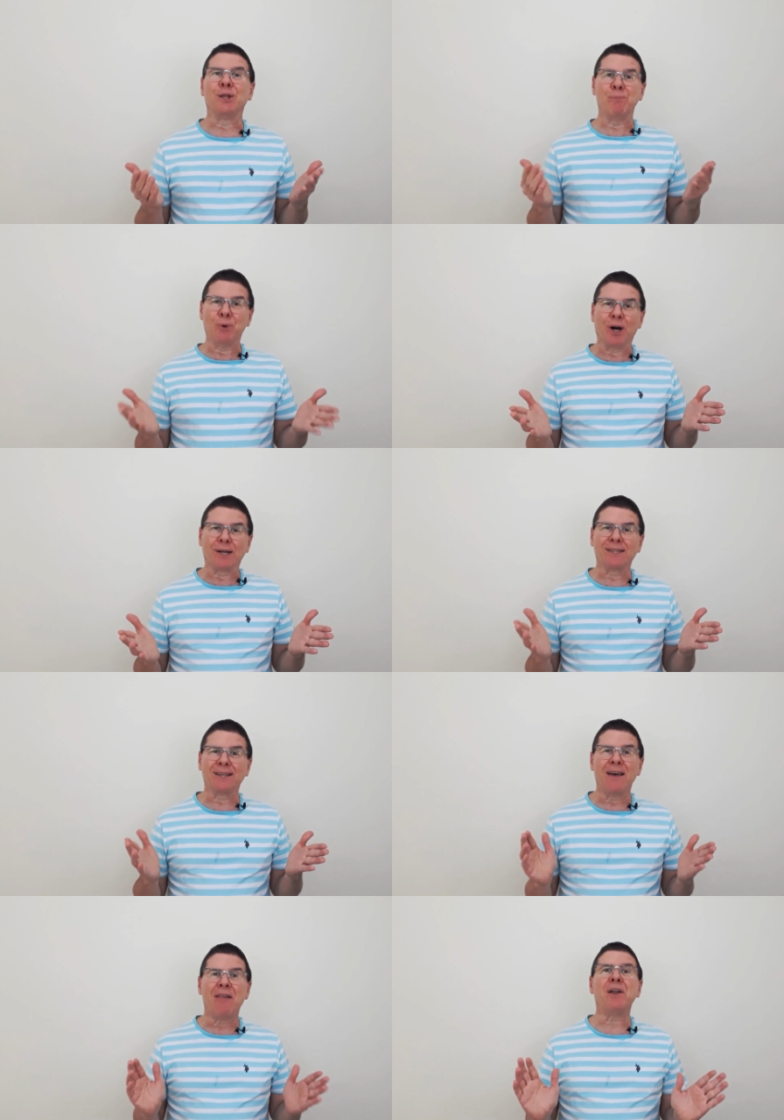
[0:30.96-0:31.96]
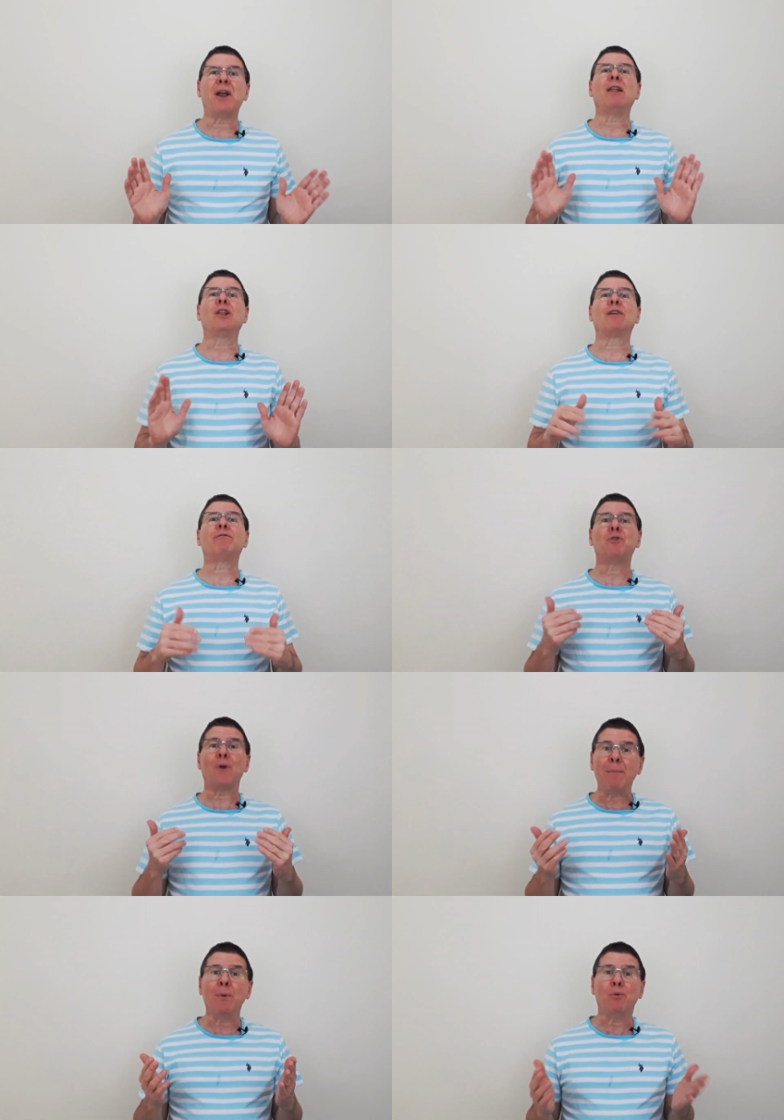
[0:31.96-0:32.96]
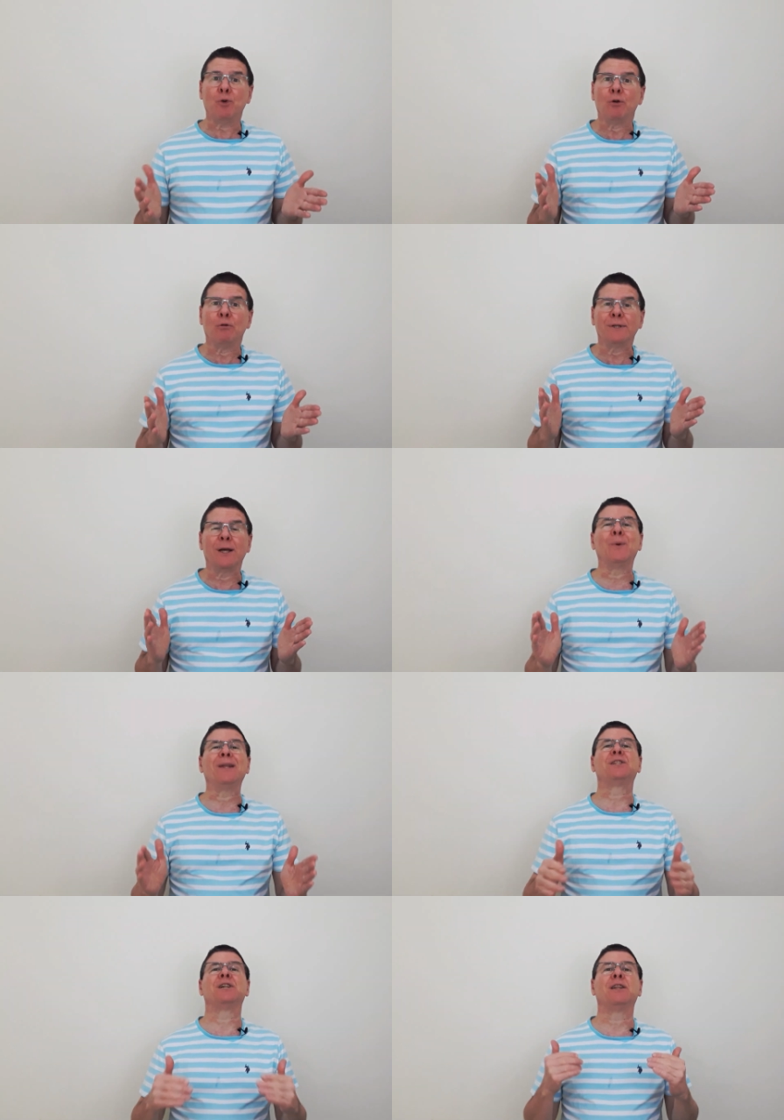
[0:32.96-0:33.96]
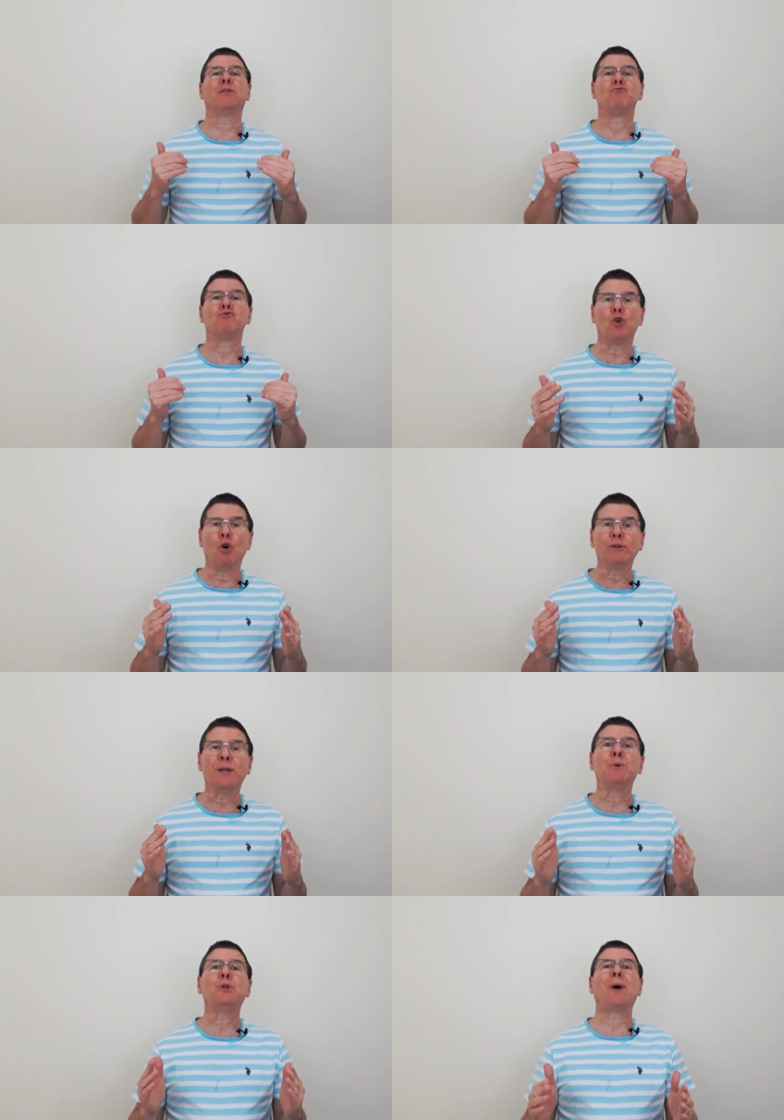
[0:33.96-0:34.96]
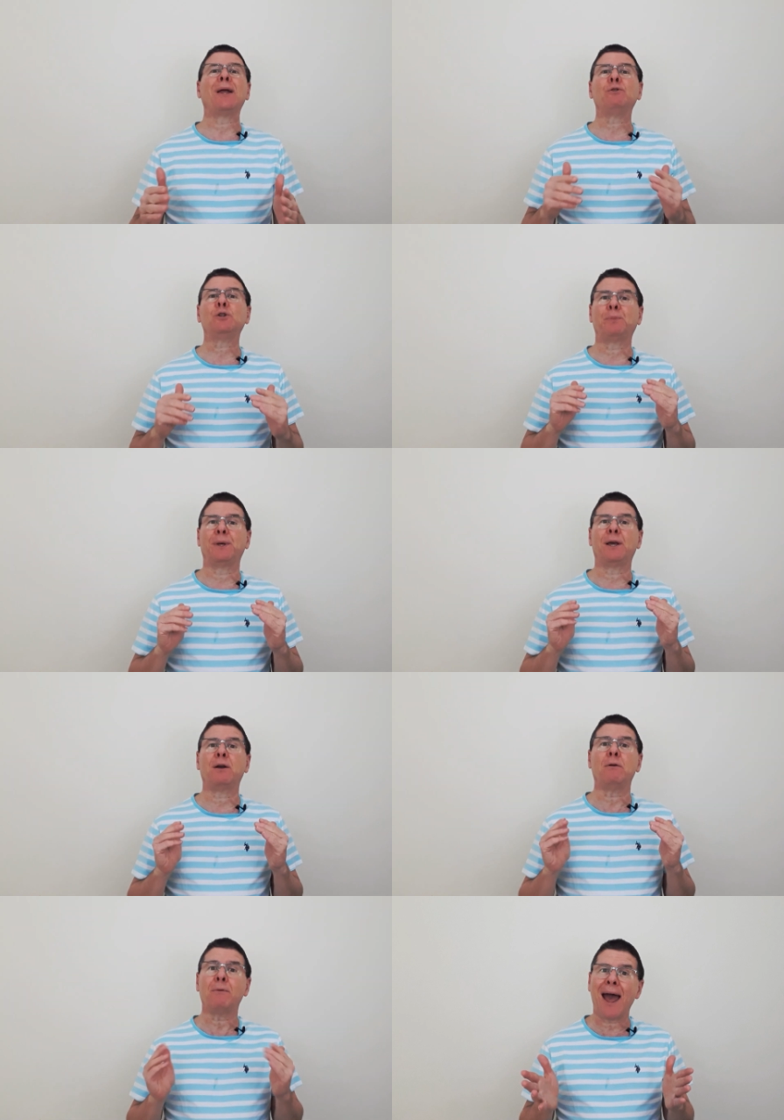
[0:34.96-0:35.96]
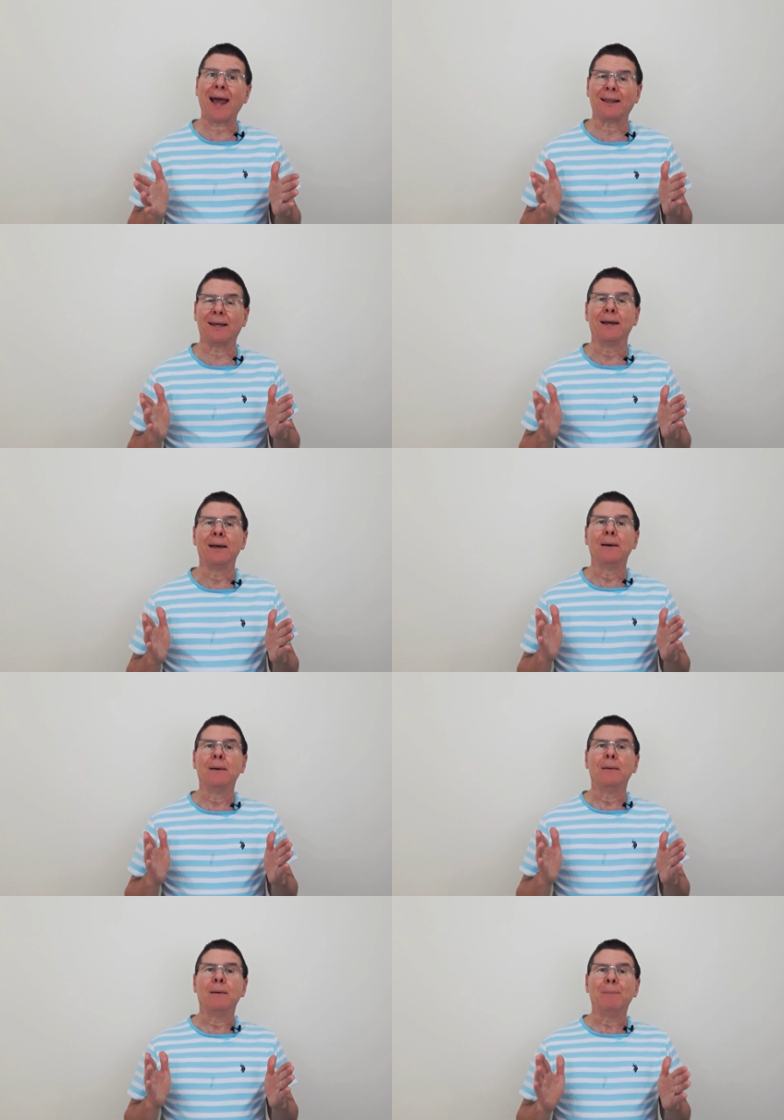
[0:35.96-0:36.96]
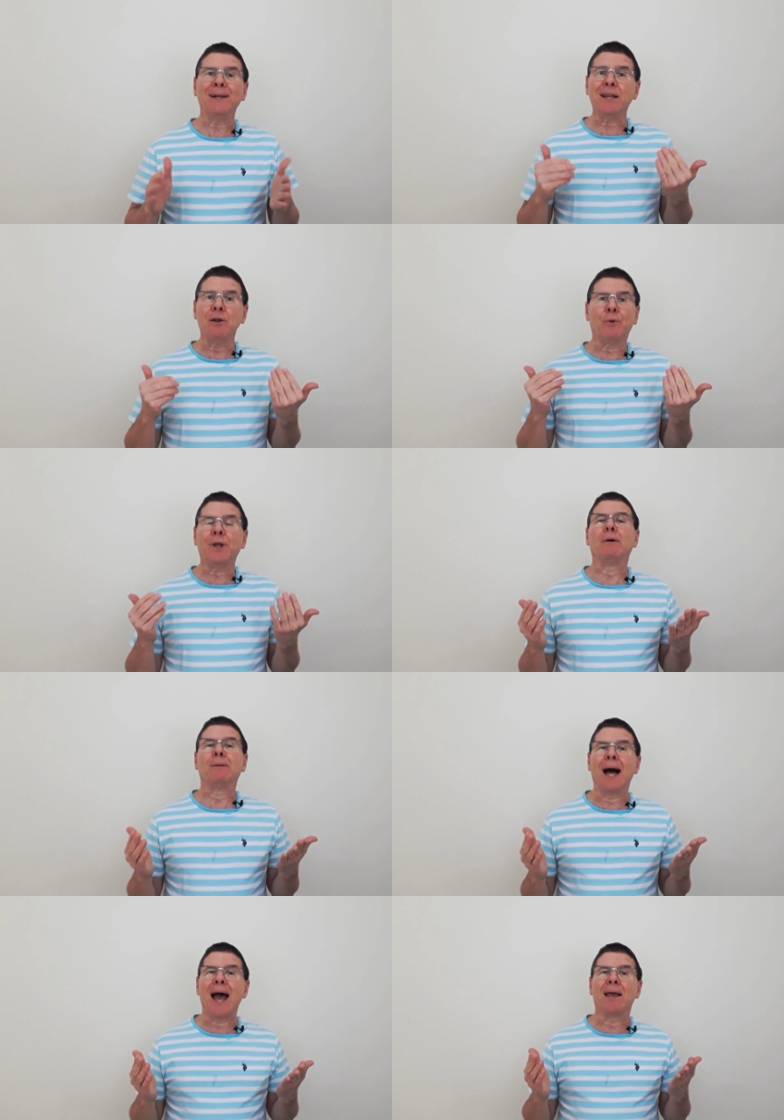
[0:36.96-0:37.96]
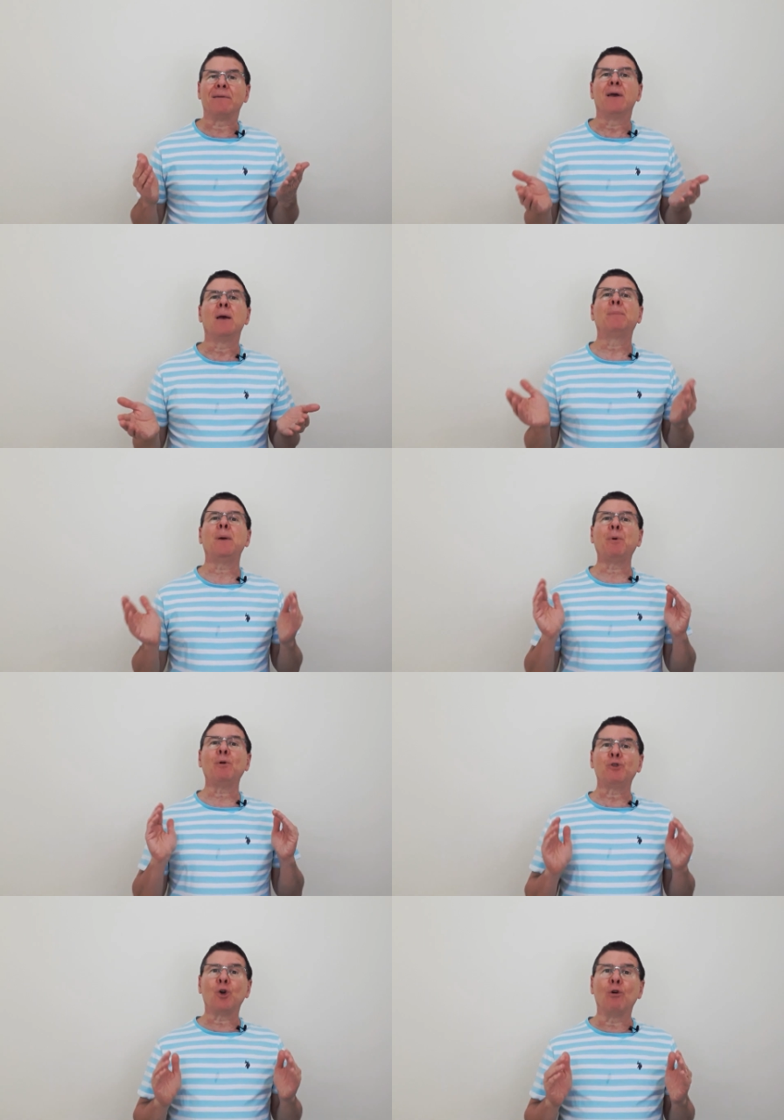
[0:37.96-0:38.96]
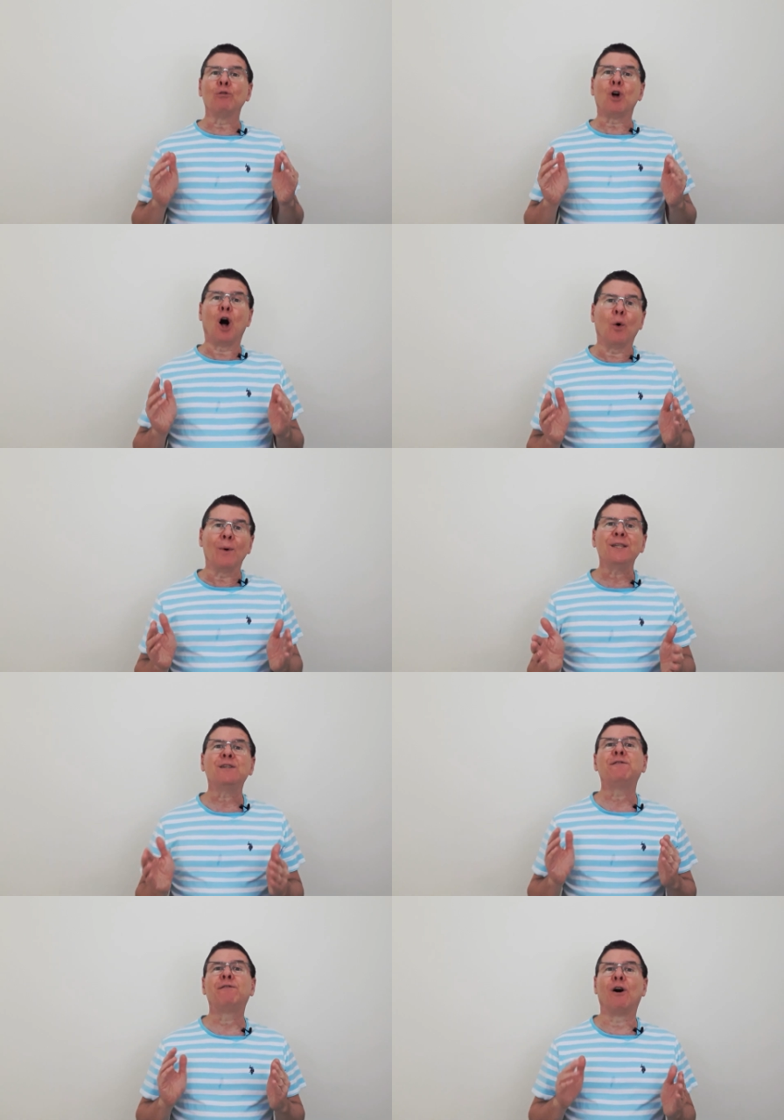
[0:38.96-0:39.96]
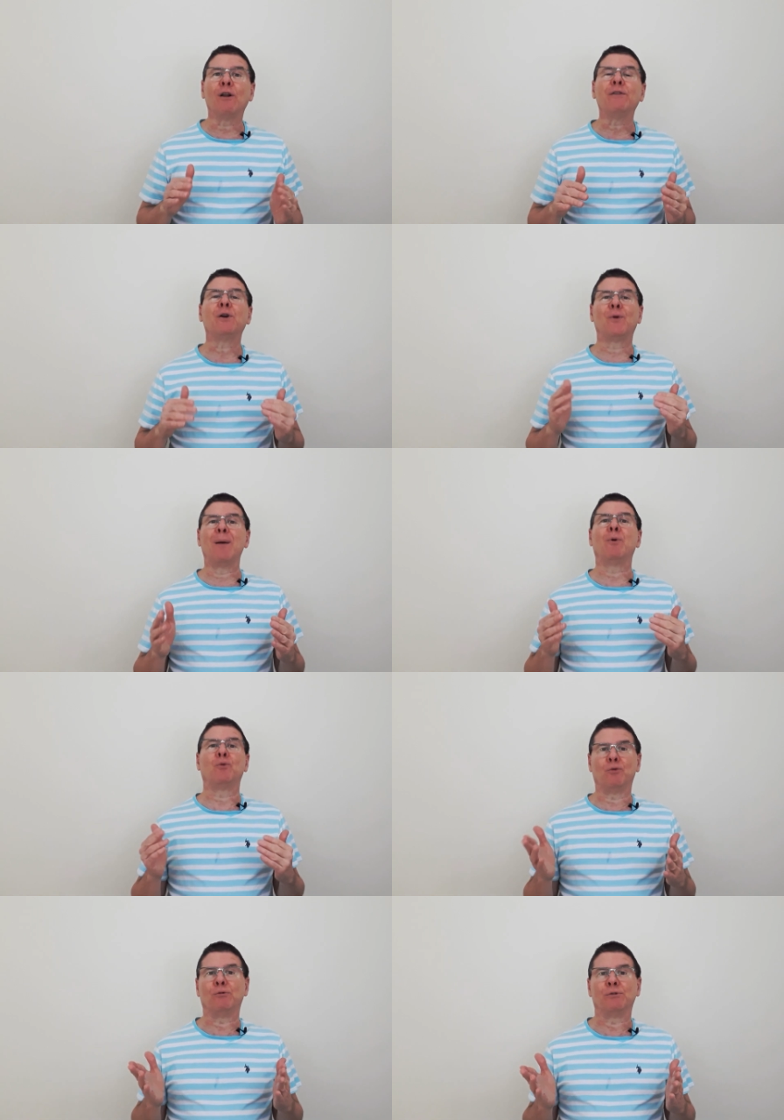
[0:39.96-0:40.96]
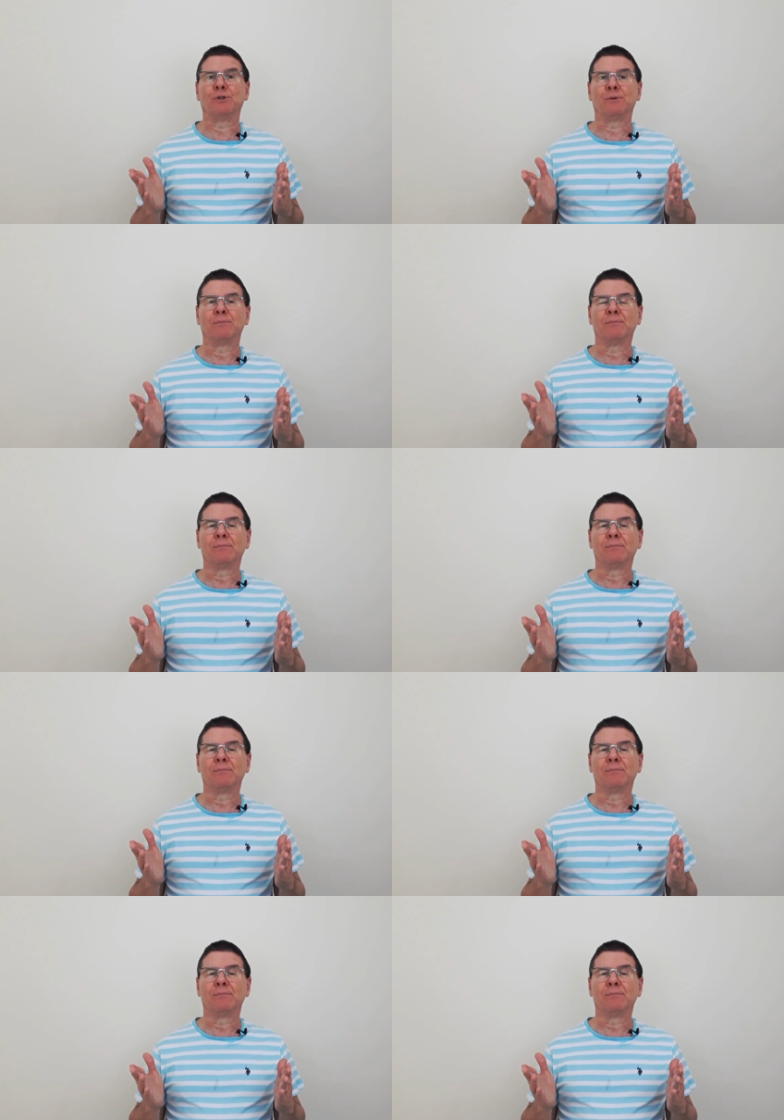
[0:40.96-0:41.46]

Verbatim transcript: in books, there are a lot of grammar rules and we study the rules and we try to speak correctly. But in real life, people don't always follow the grammar rules.